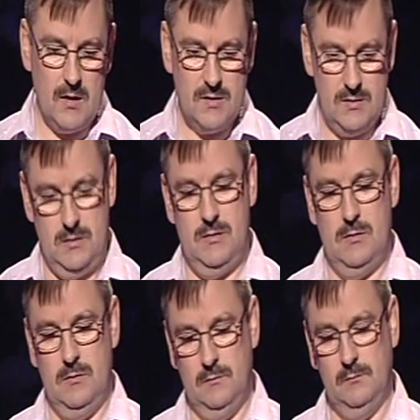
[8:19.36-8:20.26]

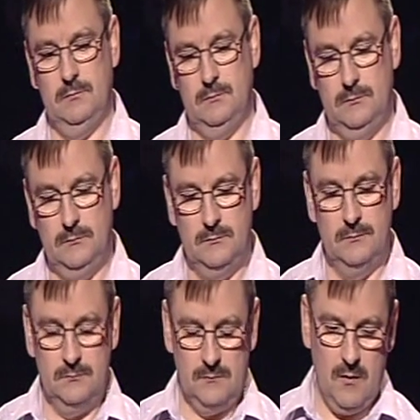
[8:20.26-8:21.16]
It's
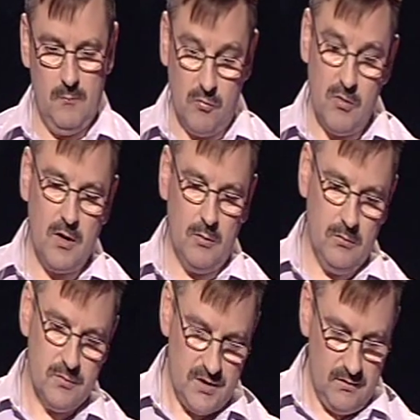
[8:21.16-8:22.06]

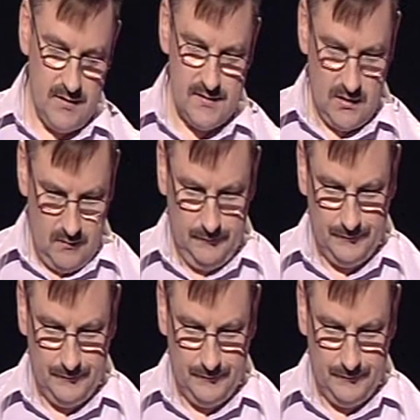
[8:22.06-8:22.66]
Morocco or Tunisia.